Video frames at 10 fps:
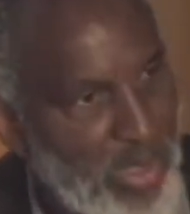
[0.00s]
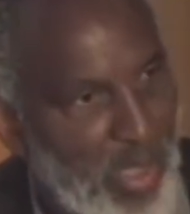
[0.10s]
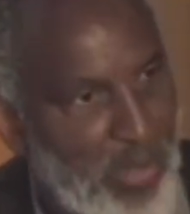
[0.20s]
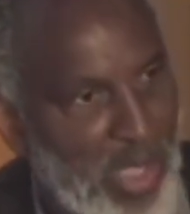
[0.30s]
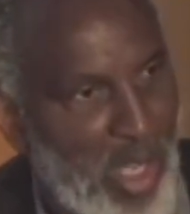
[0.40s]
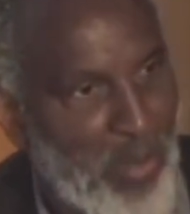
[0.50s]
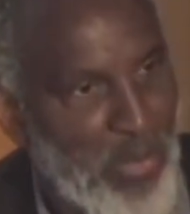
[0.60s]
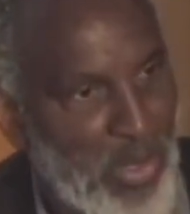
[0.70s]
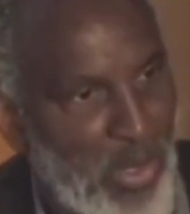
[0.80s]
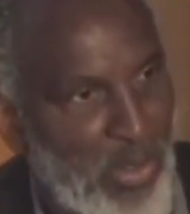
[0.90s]
sometimes
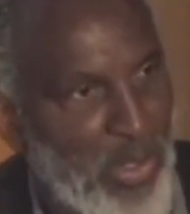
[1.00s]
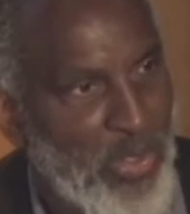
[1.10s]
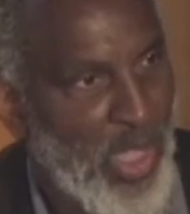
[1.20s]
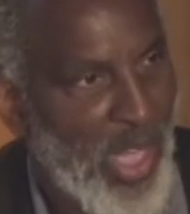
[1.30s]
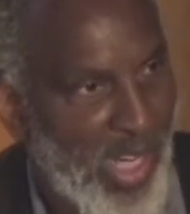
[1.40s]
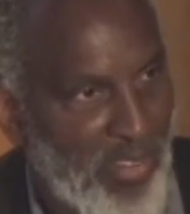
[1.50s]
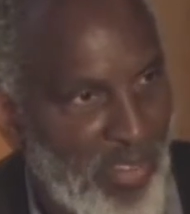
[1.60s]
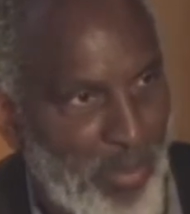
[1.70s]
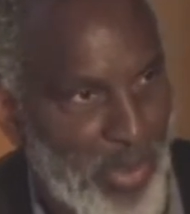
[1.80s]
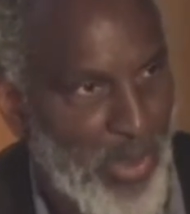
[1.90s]
so there's a lack of
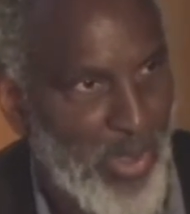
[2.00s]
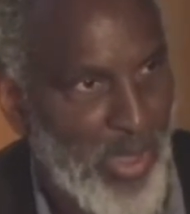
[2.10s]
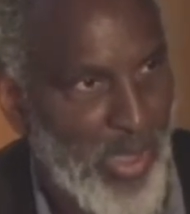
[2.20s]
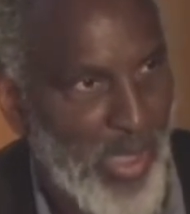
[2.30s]
opportunity.